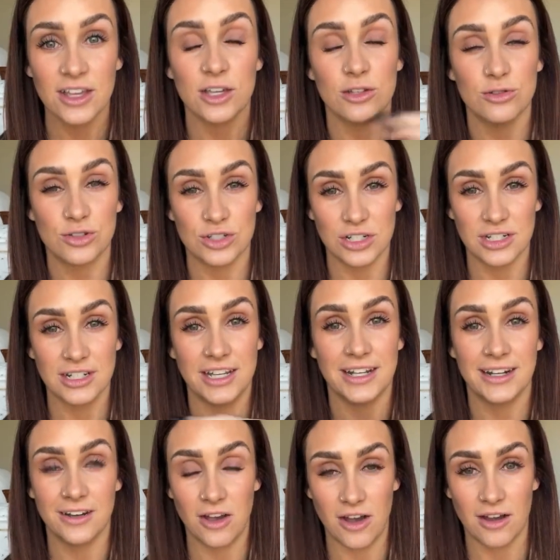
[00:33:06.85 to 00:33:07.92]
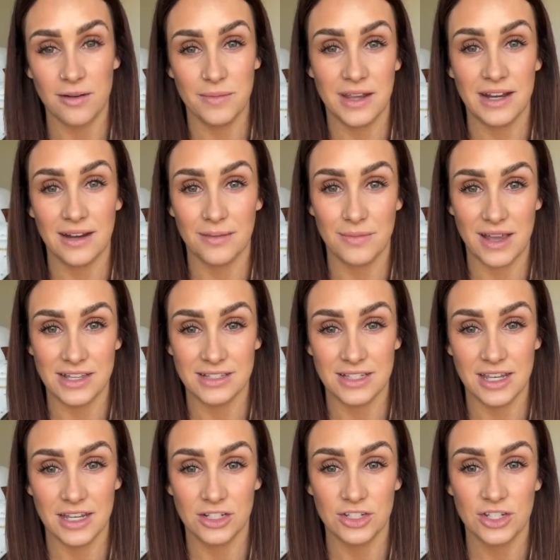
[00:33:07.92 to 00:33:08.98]
you should get an automated
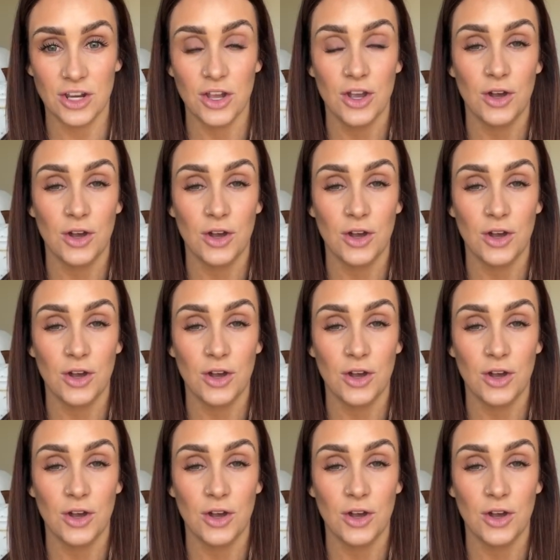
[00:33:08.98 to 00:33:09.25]
message